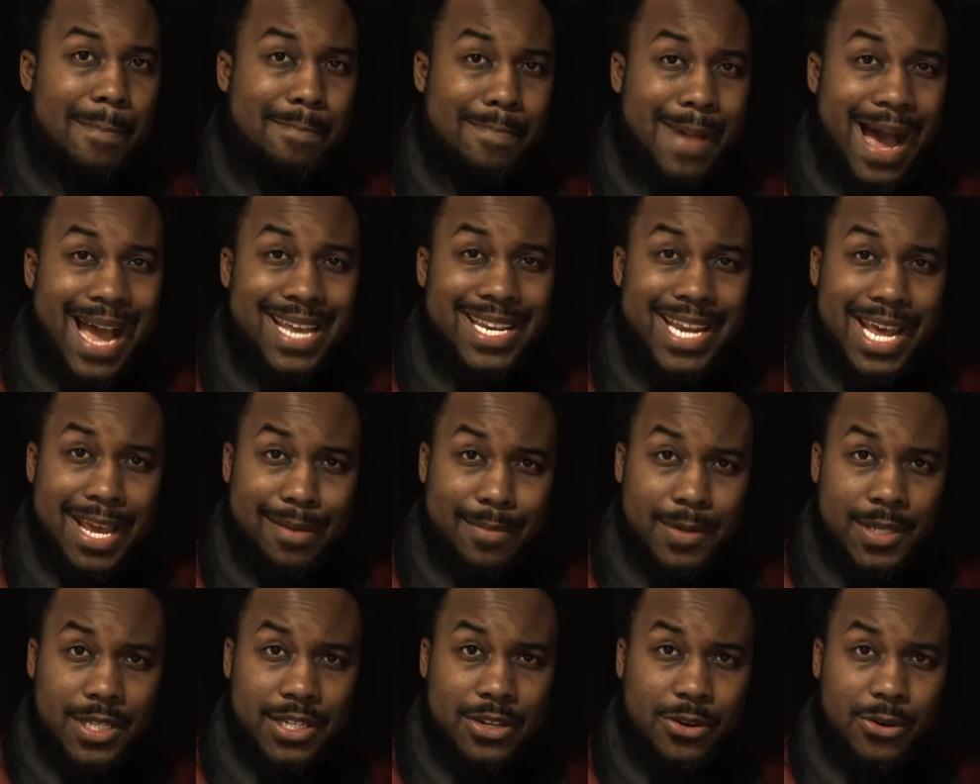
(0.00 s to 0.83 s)
My
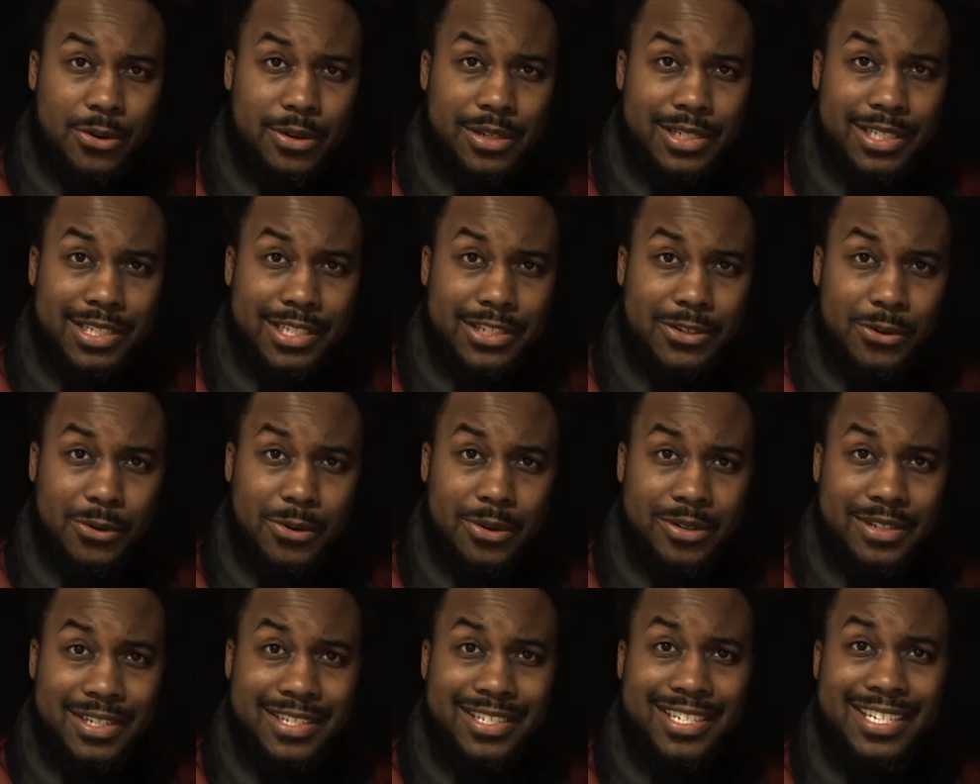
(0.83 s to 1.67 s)
name is Kory
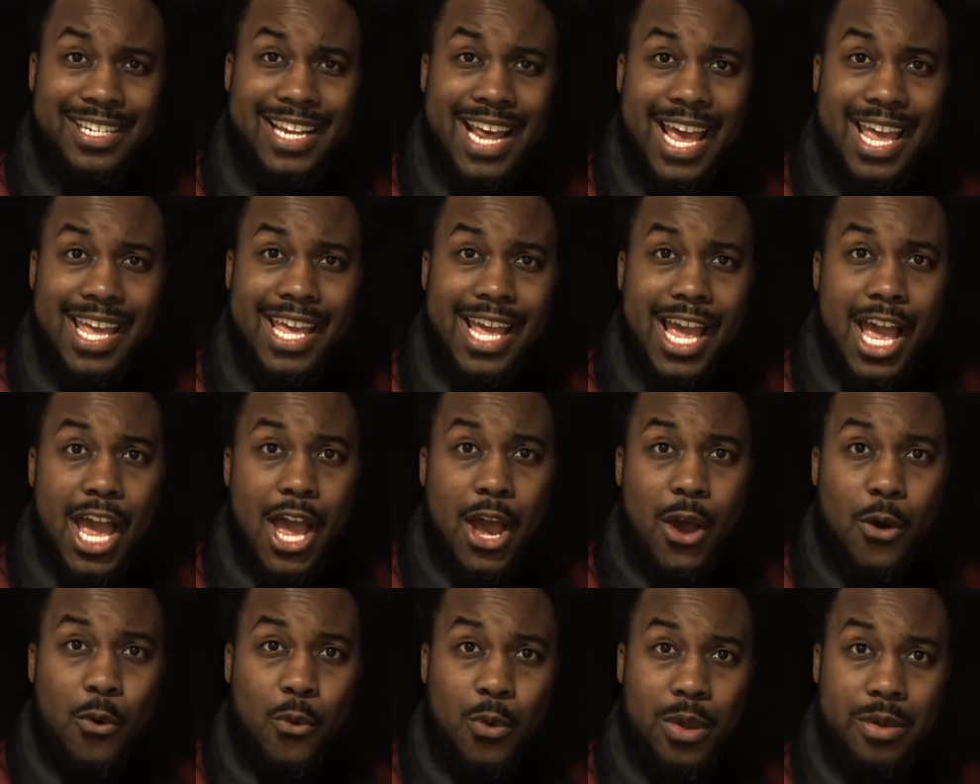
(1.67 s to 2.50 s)
Stewart, and today
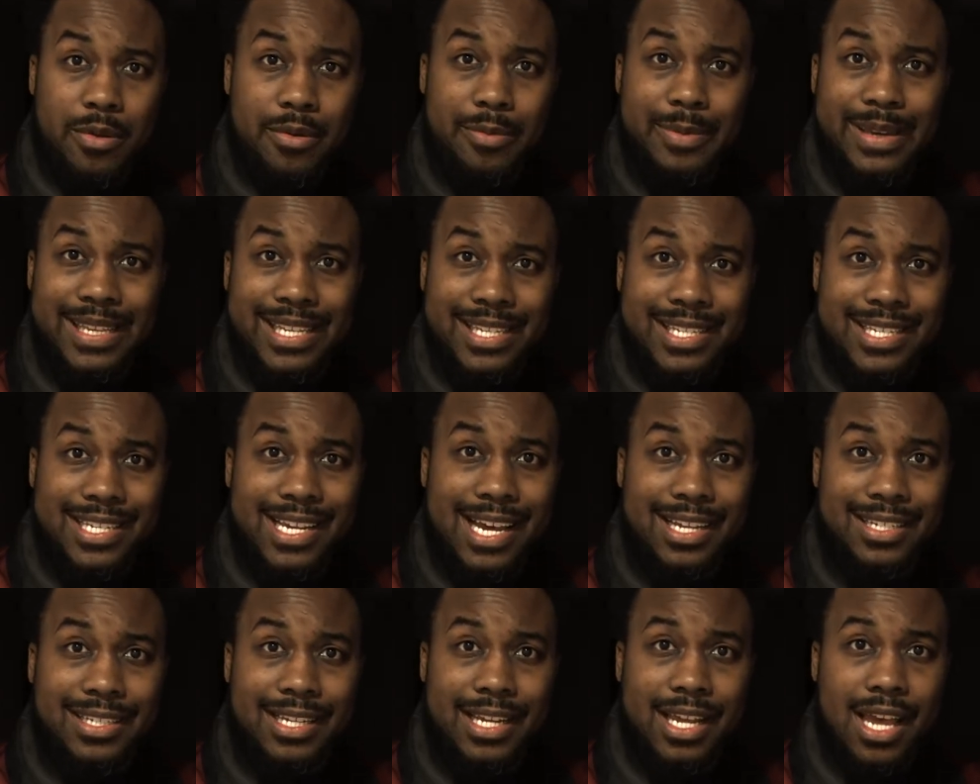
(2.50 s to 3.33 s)
we will be
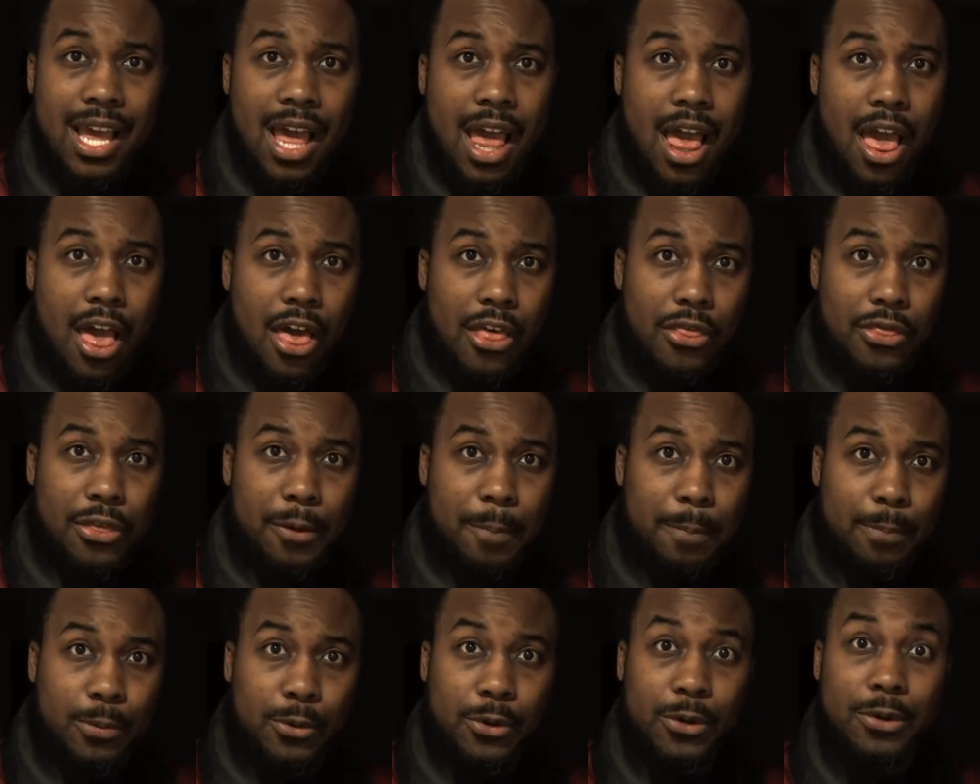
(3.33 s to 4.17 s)
discussing
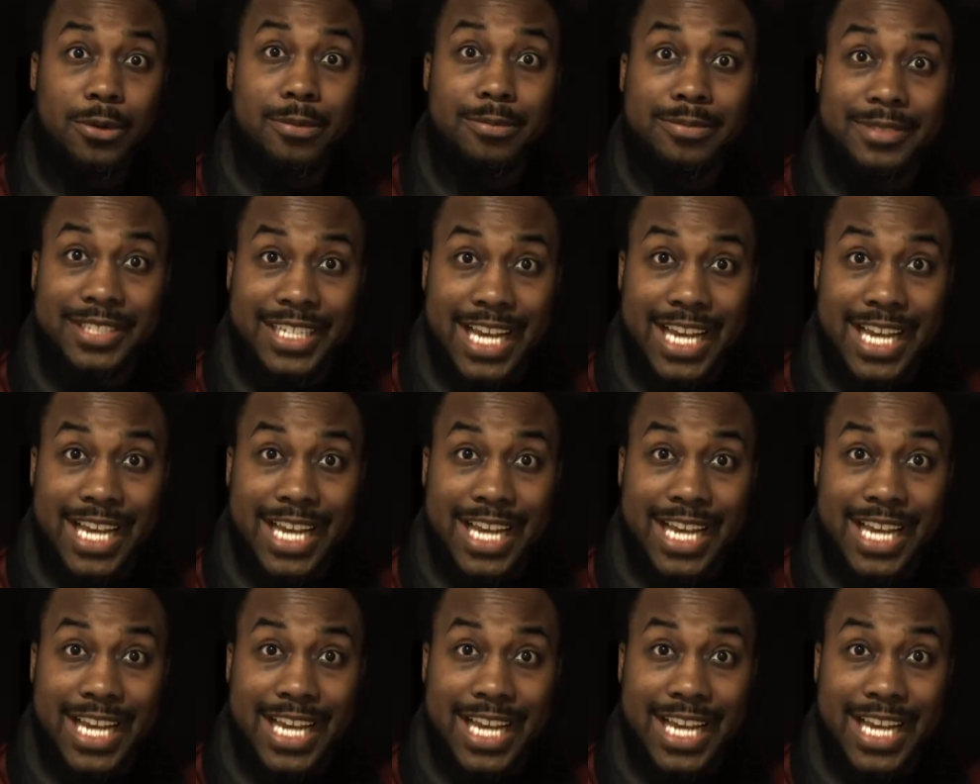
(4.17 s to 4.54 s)
the Broom